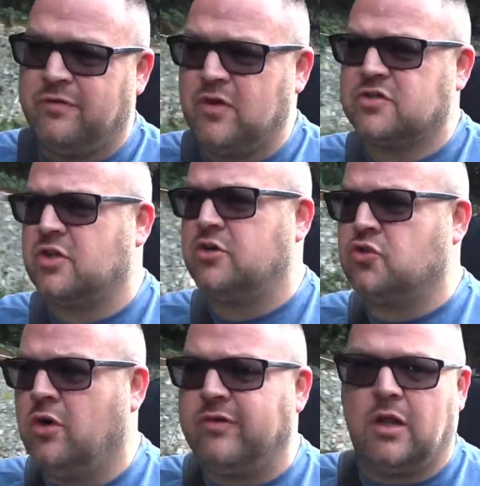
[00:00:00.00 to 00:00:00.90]
I first started
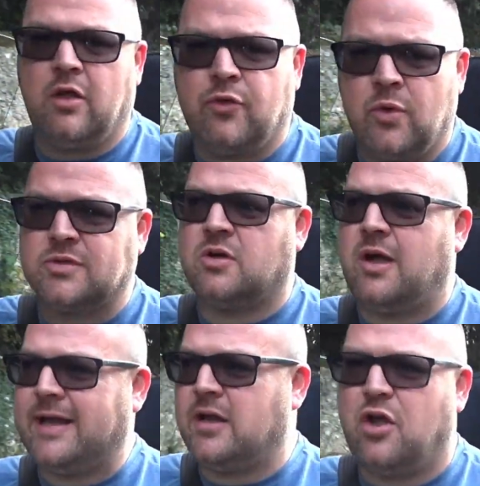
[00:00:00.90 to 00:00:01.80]
driving it. I thought it was
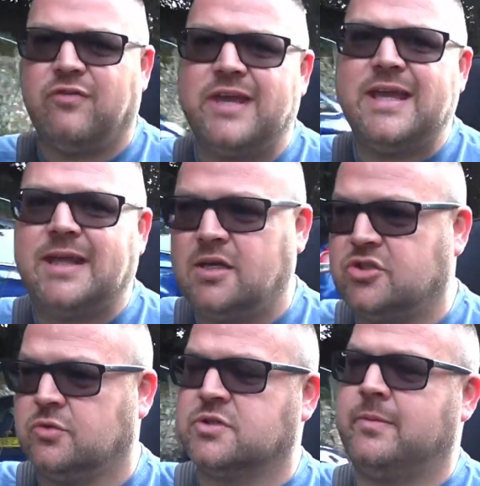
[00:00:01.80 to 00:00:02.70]
like had an overheating
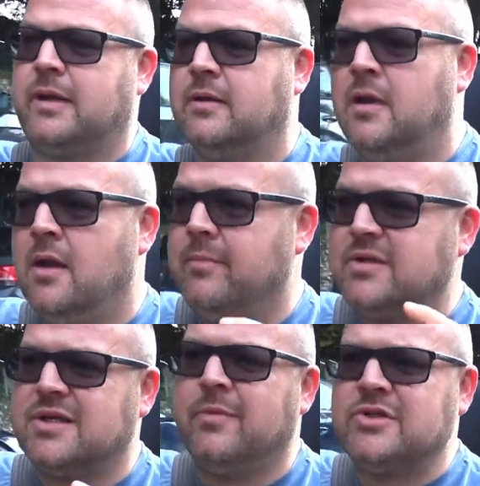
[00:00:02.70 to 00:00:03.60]
issue or something,
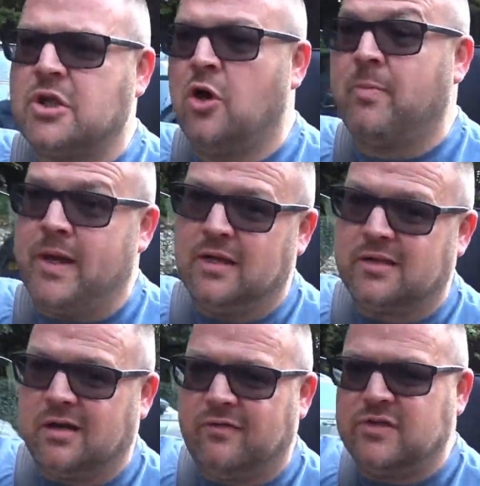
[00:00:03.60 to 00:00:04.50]
but someone's told me, and I
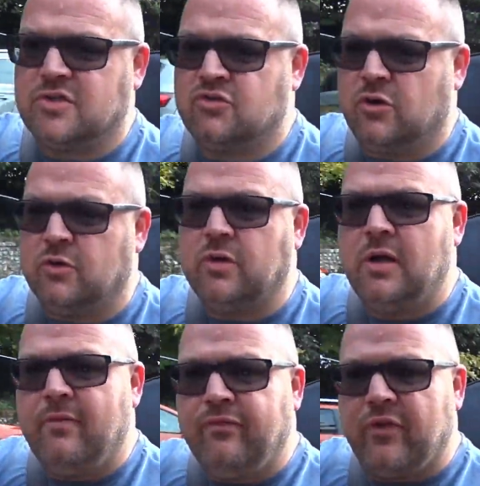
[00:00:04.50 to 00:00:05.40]
don't know if this is true,
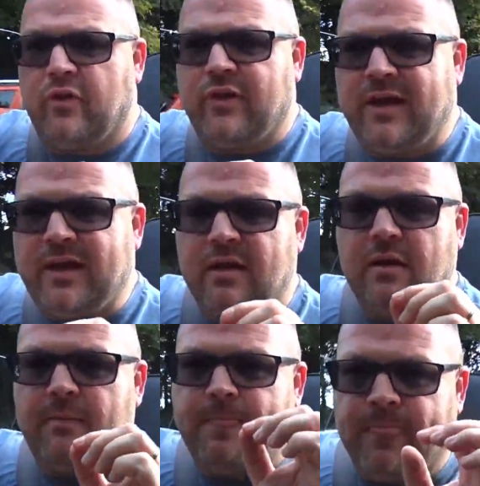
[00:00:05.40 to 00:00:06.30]
that the
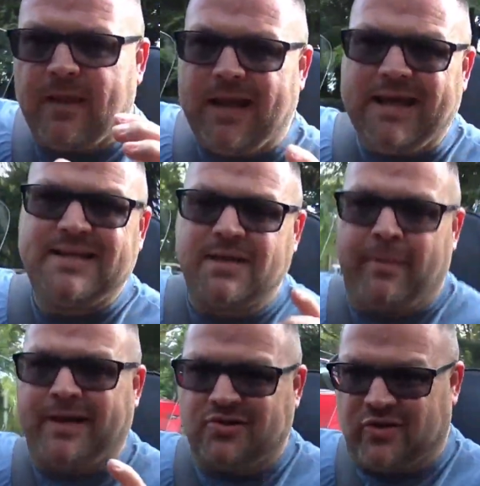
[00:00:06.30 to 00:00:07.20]
heater
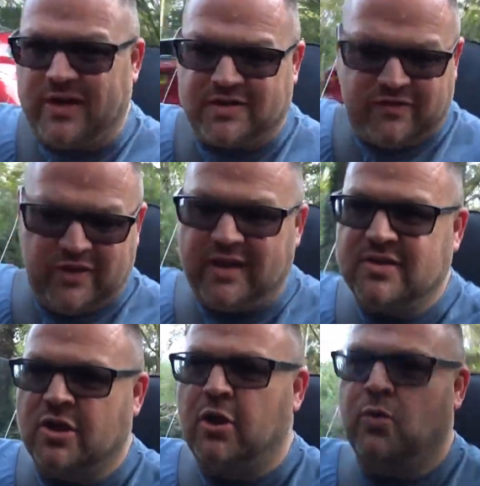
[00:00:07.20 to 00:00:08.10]
matrix for the
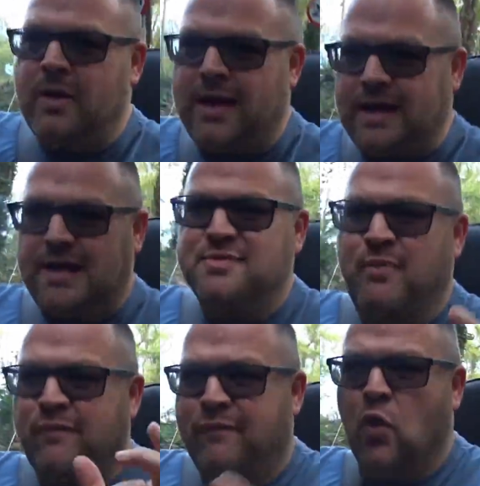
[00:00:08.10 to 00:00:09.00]
internal heat is
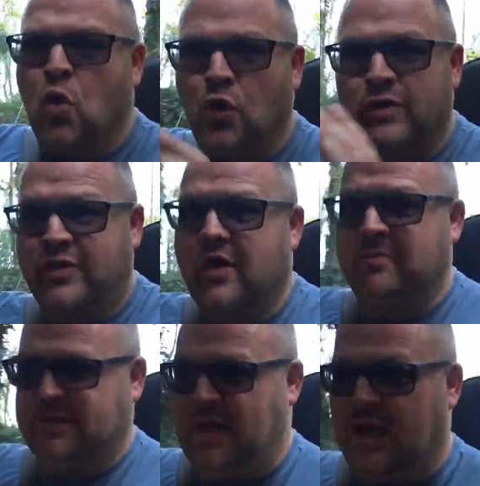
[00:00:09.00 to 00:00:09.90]
before the
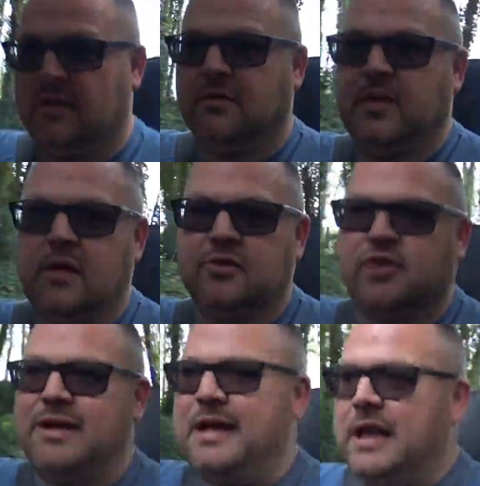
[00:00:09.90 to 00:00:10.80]
thermostat.
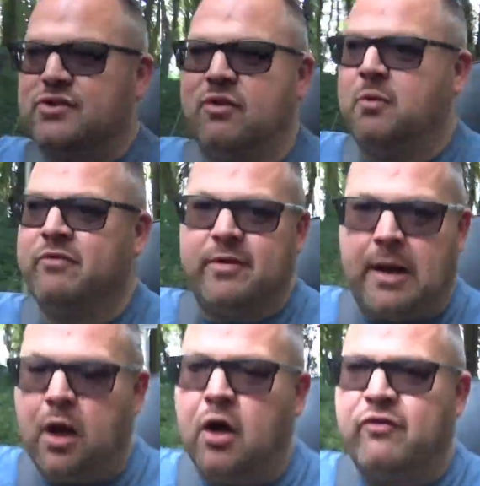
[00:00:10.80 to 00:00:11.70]
So literally within
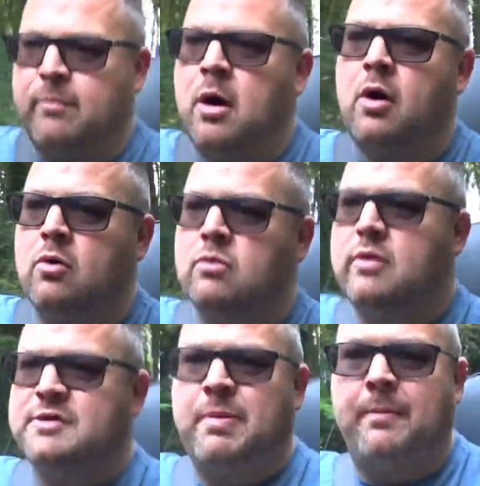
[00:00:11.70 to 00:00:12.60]
about half a mile
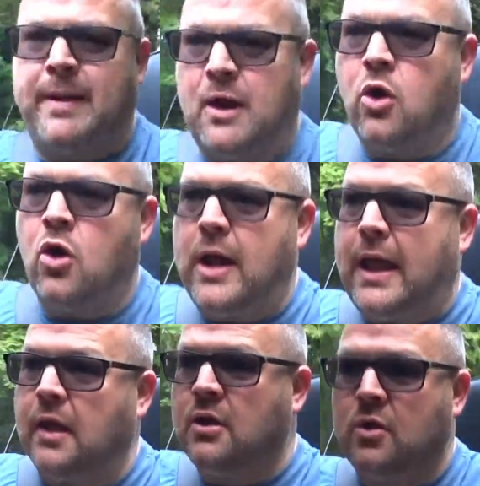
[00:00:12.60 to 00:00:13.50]
it's pumping out hot
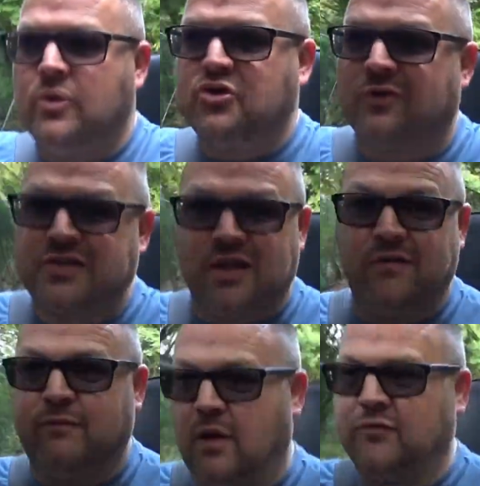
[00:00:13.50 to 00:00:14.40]
air, which obviously
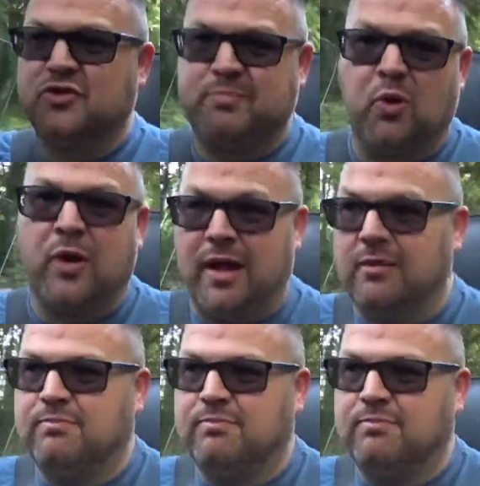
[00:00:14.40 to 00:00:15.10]
I've just bought it